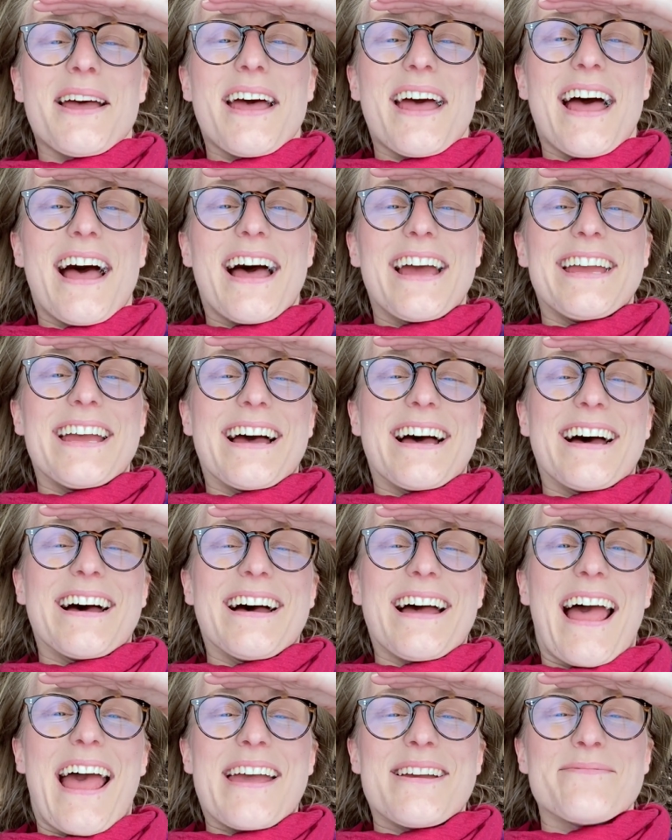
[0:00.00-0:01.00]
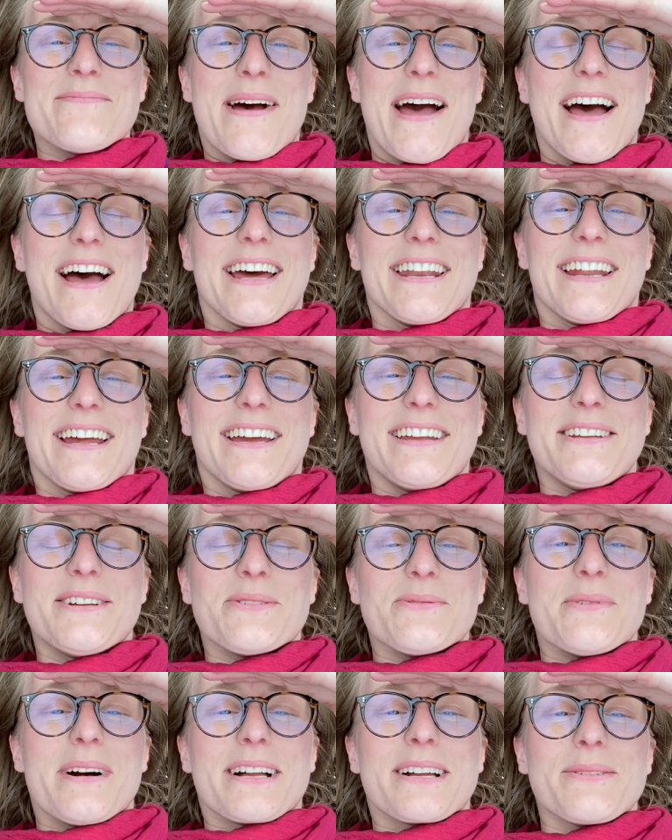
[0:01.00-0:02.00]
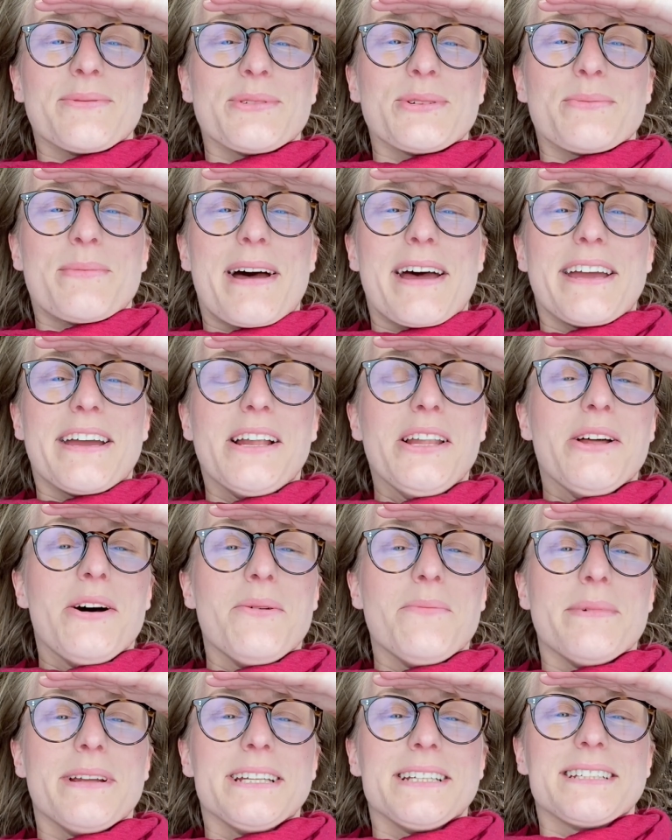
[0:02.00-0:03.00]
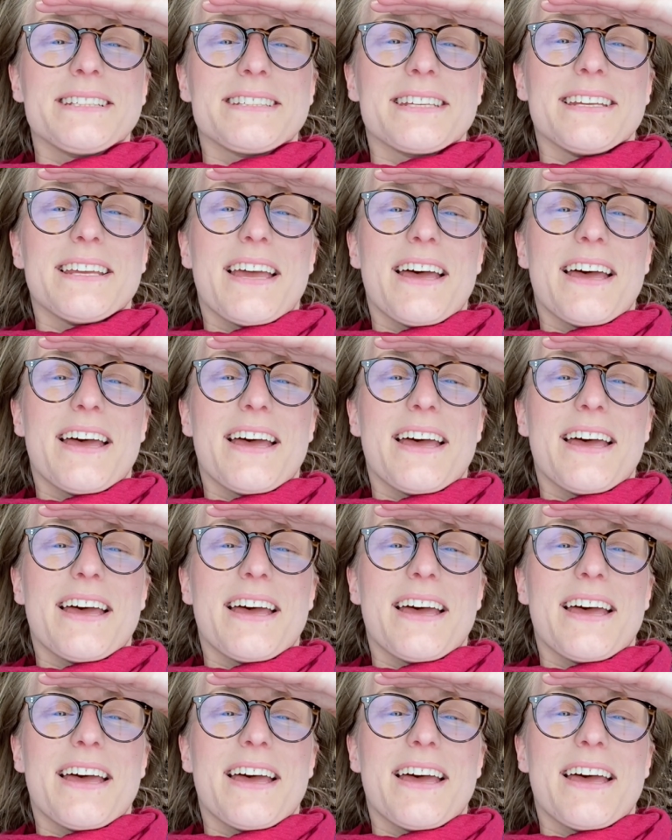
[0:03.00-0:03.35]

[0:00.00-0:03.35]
Hiya, I'm Hannah. You're welcome to my allotment